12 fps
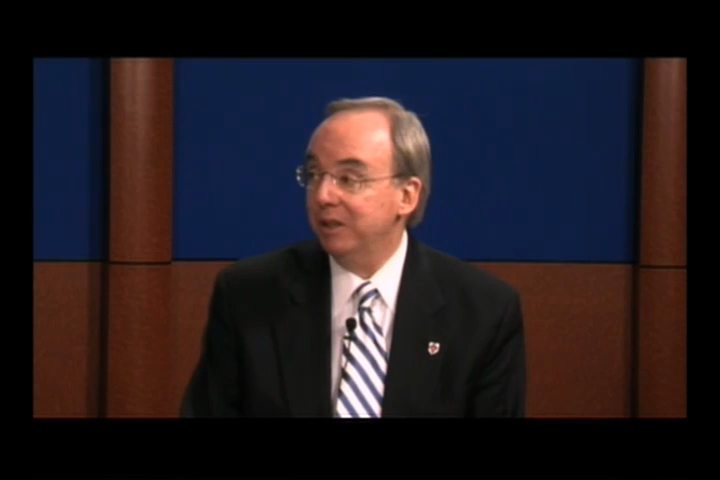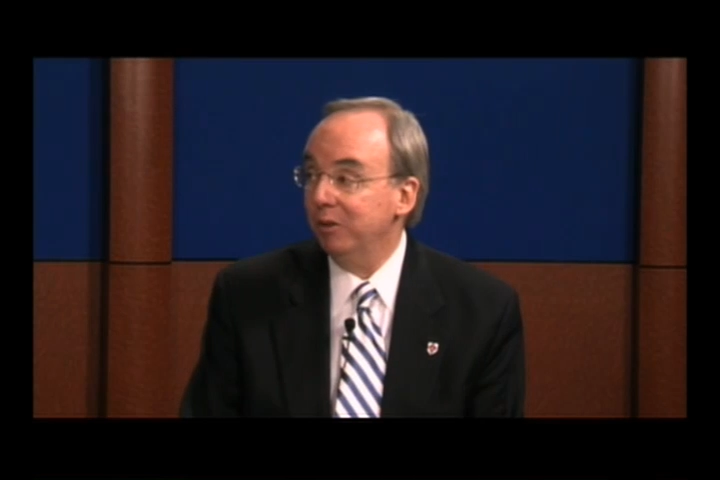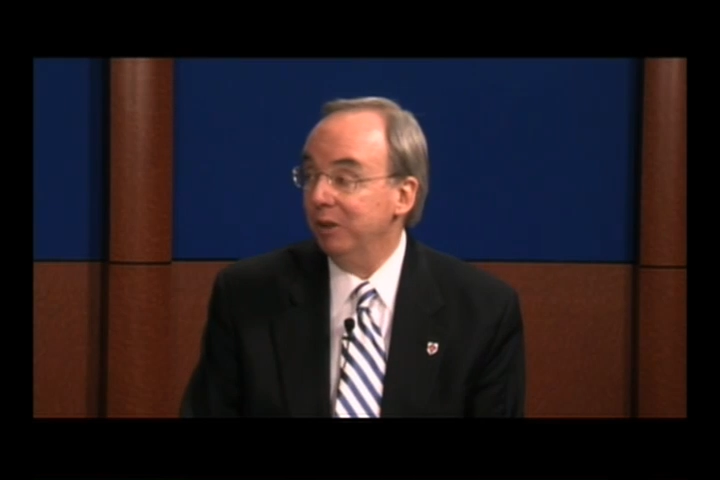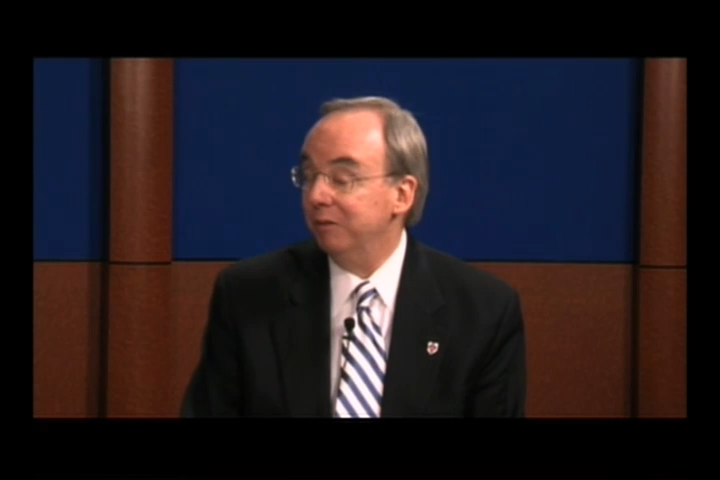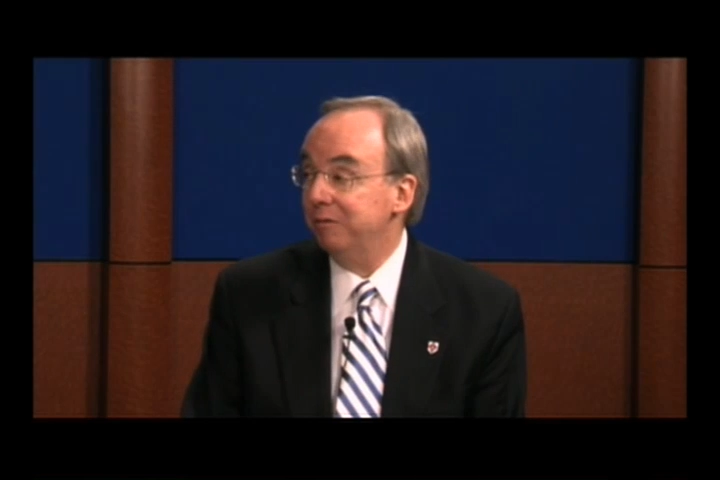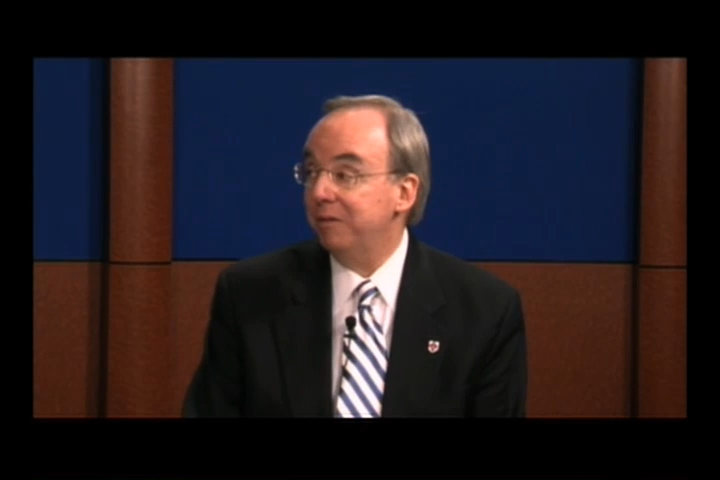
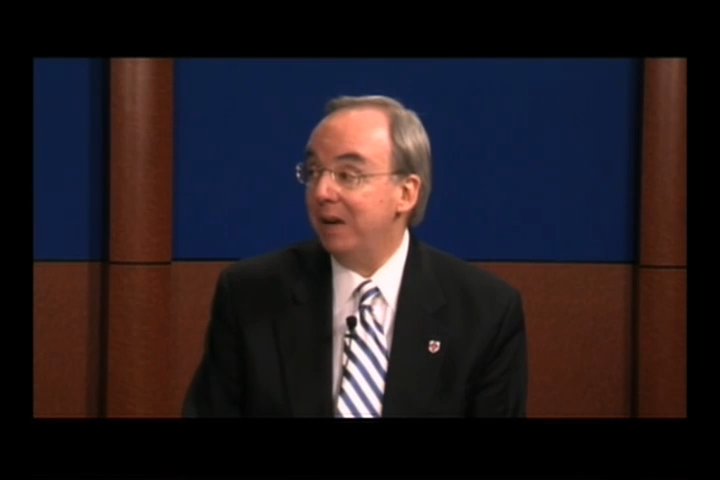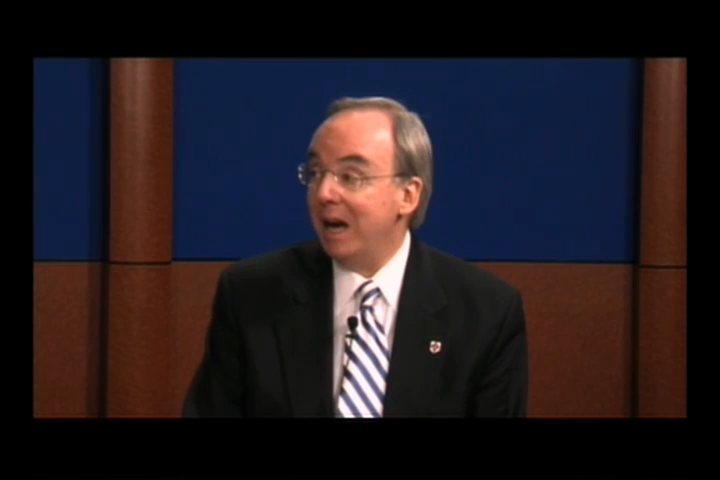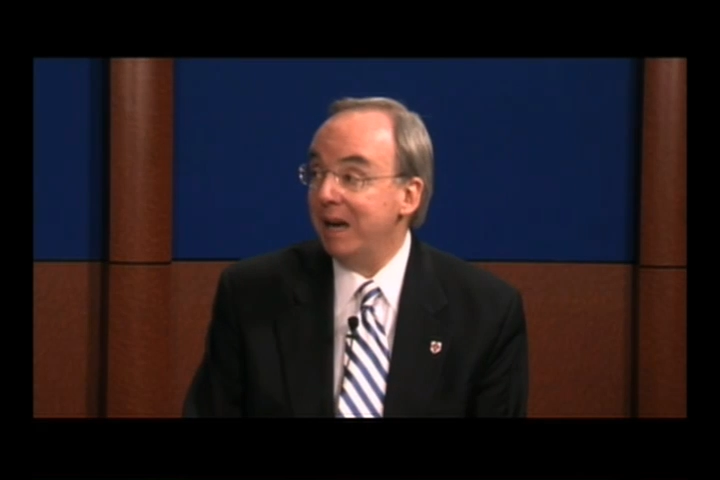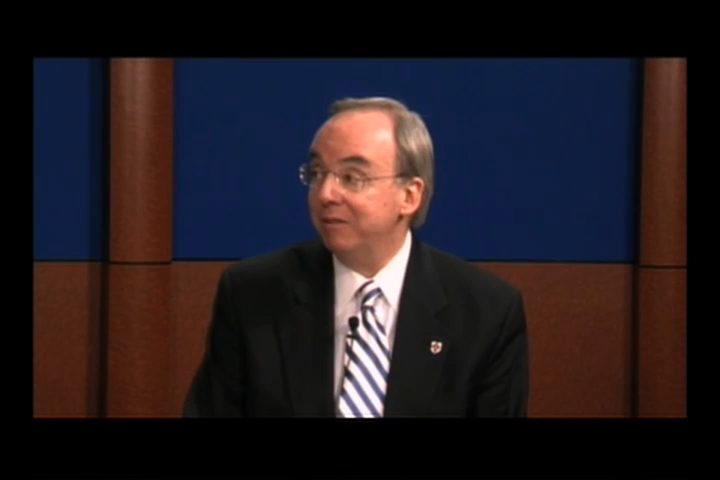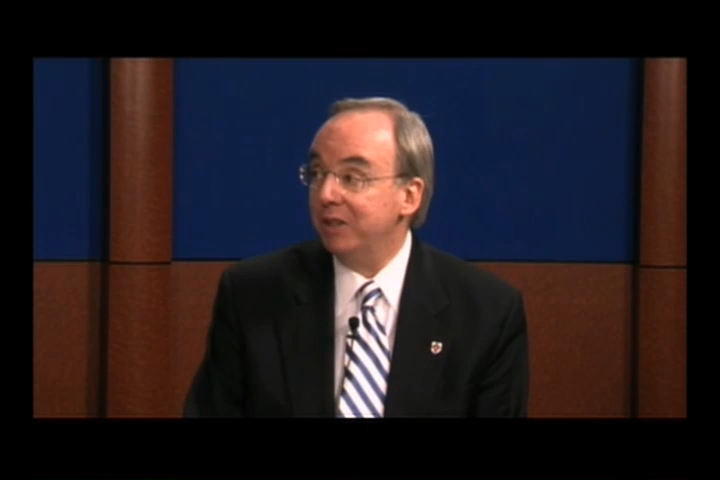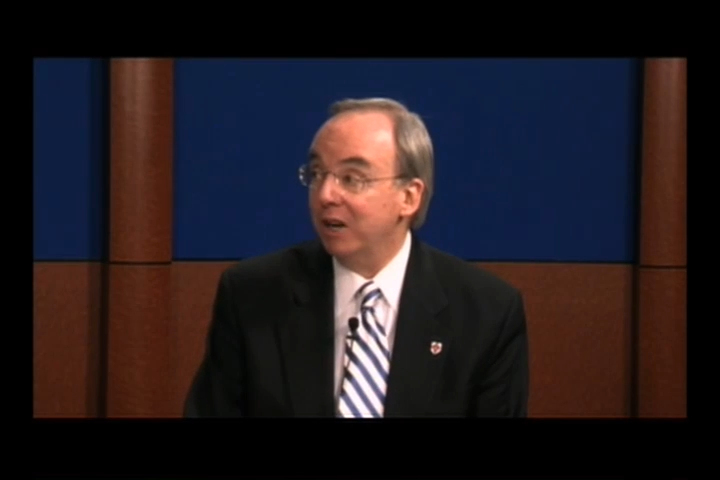total of
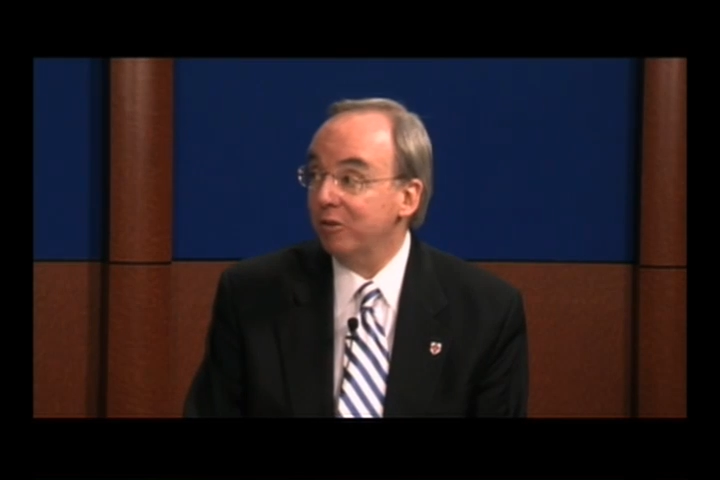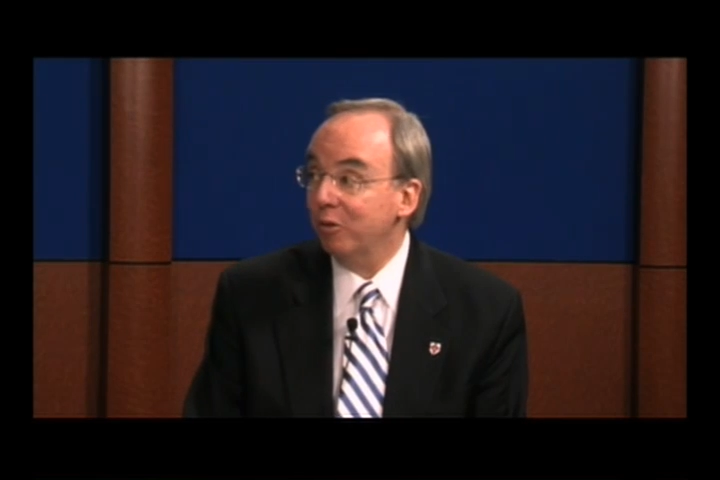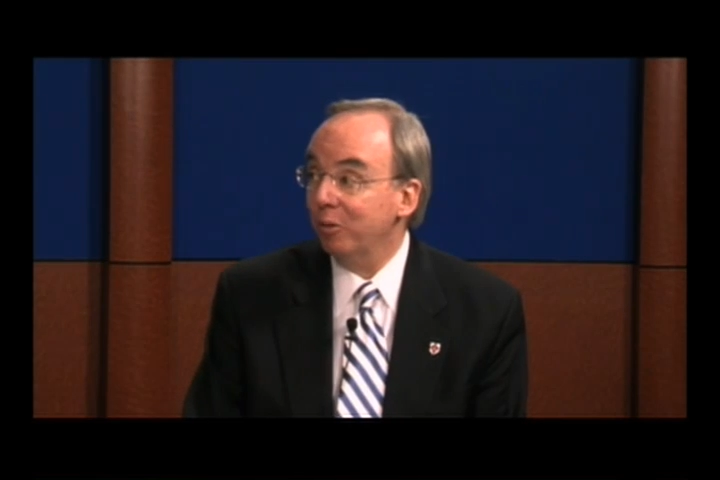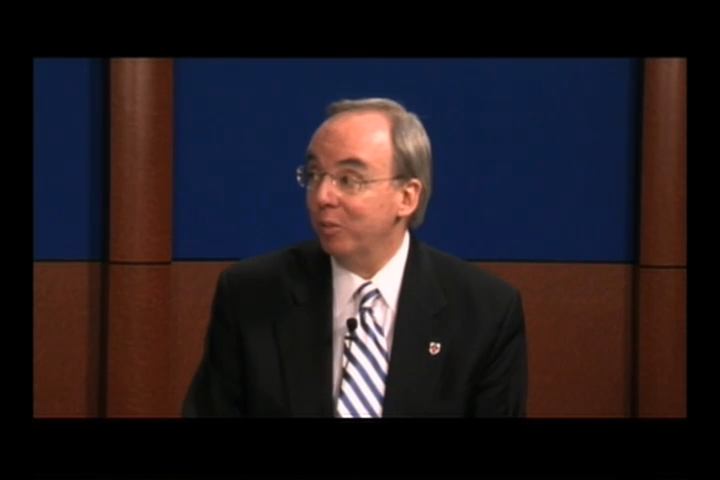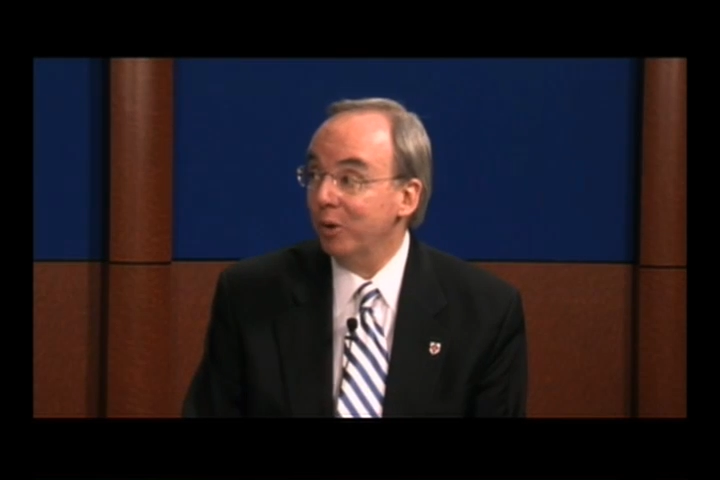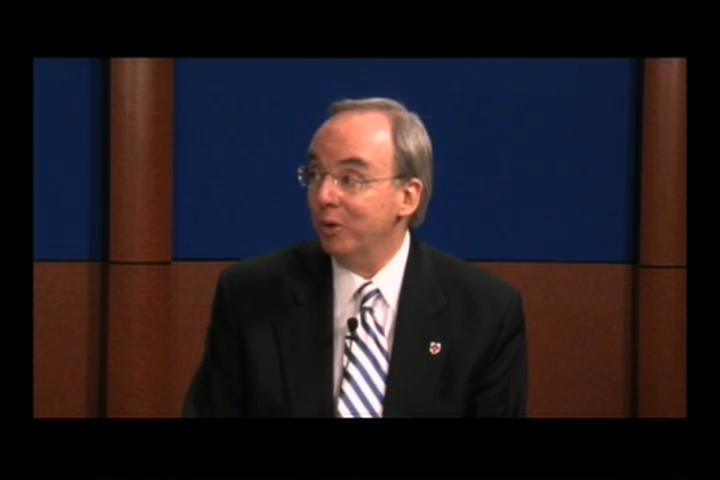five
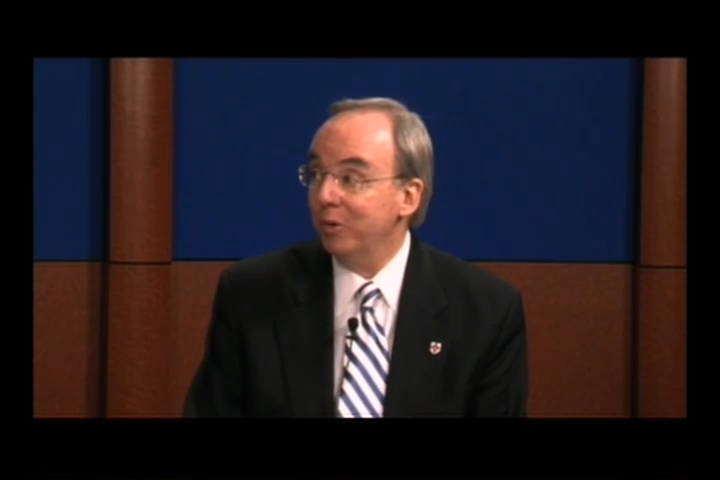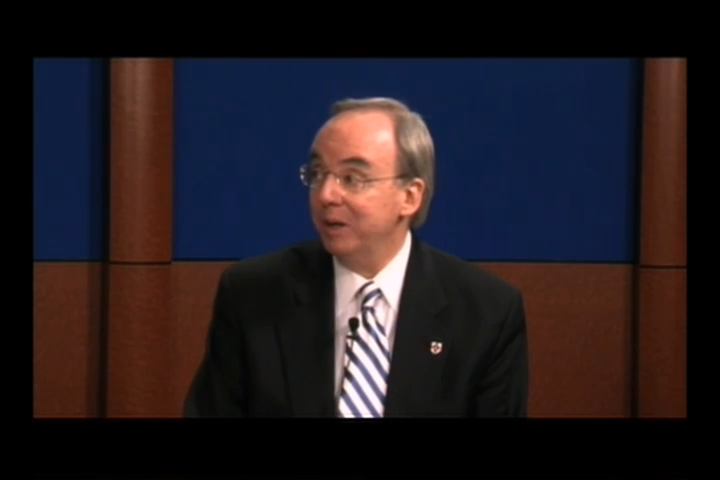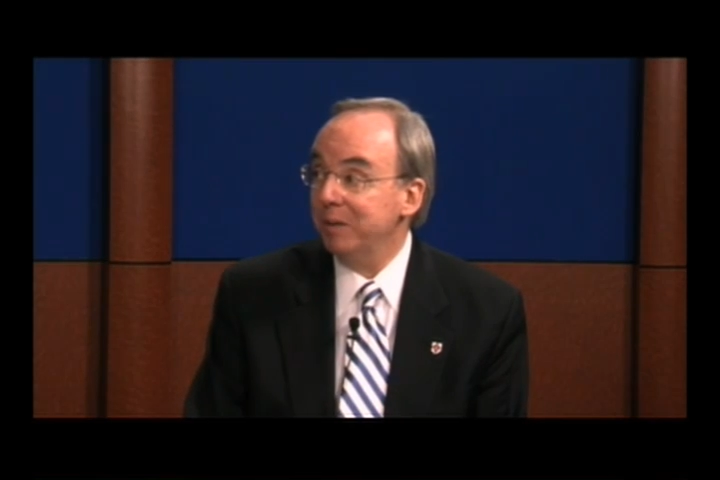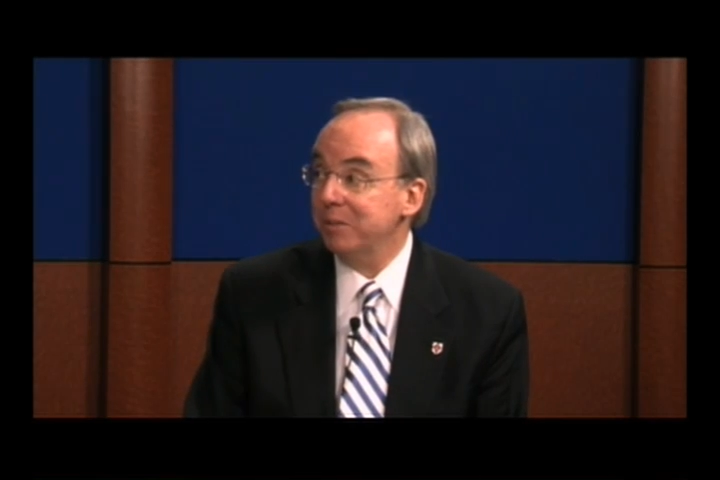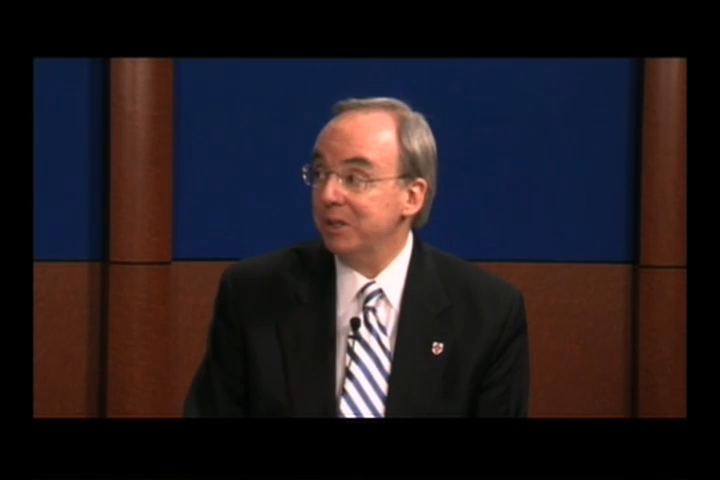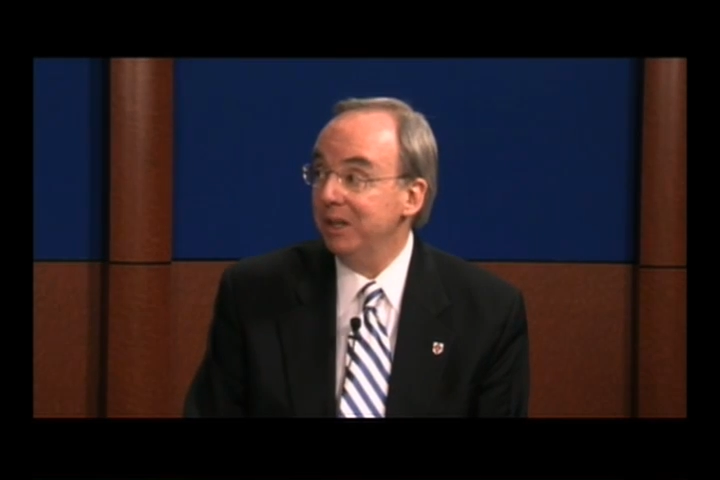doctoral
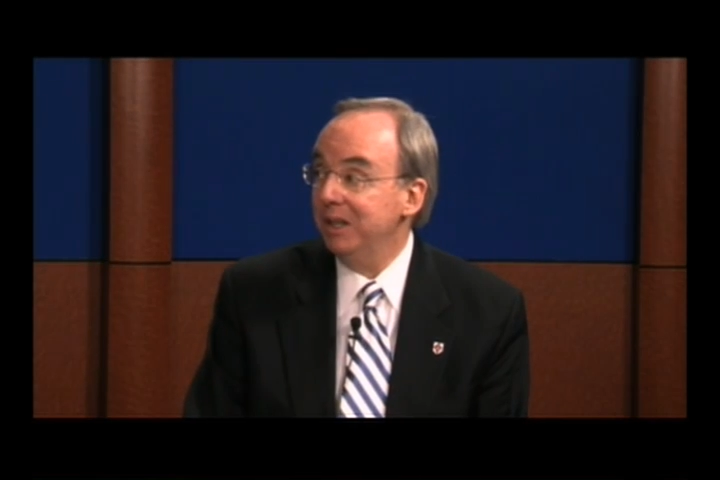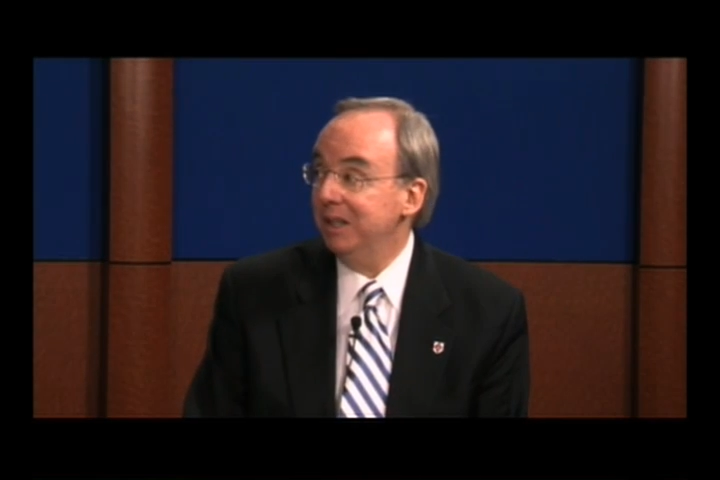programs